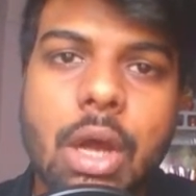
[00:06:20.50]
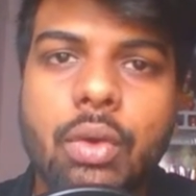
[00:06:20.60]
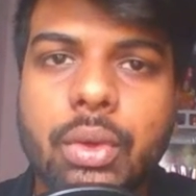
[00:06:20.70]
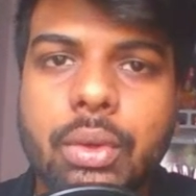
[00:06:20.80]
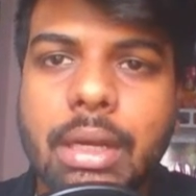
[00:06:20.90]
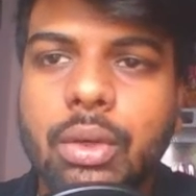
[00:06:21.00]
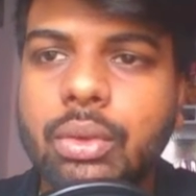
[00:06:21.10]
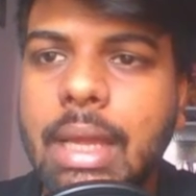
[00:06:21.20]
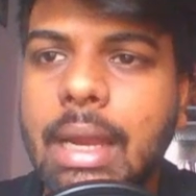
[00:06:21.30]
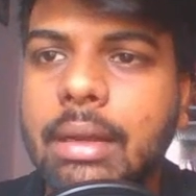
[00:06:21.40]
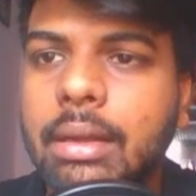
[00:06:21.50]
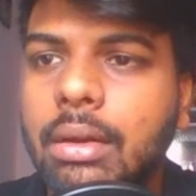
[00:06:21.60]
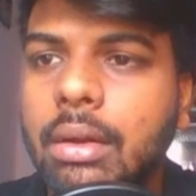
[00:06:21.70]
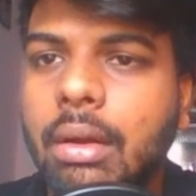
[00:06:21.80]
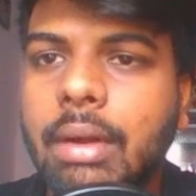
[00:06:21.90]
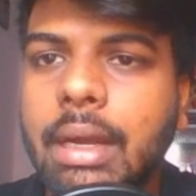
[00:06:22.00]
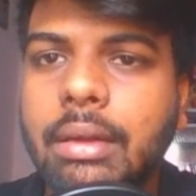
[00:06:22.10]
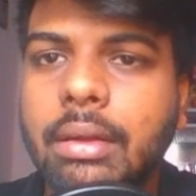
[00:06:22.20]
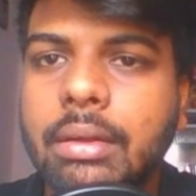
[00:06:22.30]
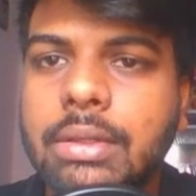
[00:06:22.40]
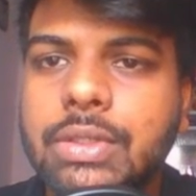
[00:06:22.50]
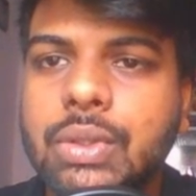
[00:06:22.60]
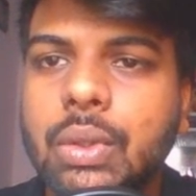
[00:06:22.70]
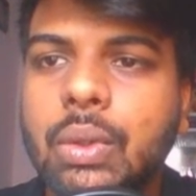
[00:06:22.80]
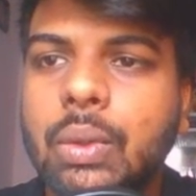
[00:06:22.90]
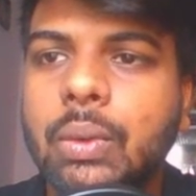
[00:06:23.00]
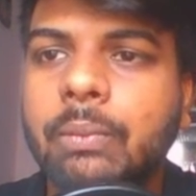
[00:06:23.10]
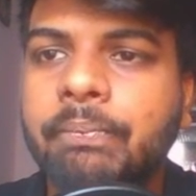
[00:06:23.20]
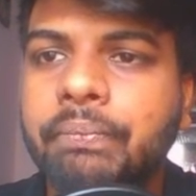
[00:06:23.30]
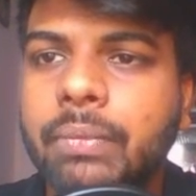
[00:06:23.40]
is how you can do that. All right, so